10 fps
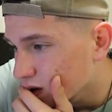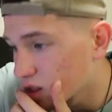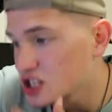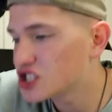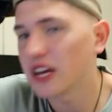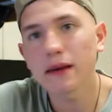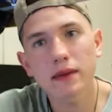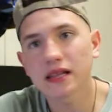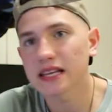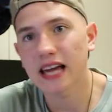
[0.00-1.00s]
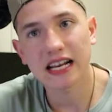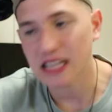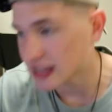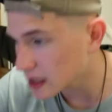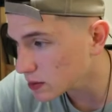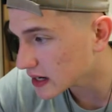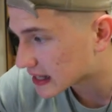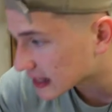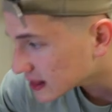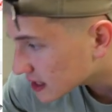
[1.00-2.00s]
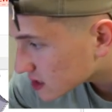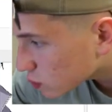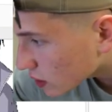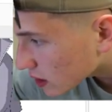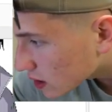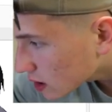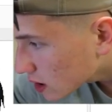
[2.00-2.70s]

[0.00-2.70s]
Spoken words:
Legitimately, guys, I think I'm gonna get this one.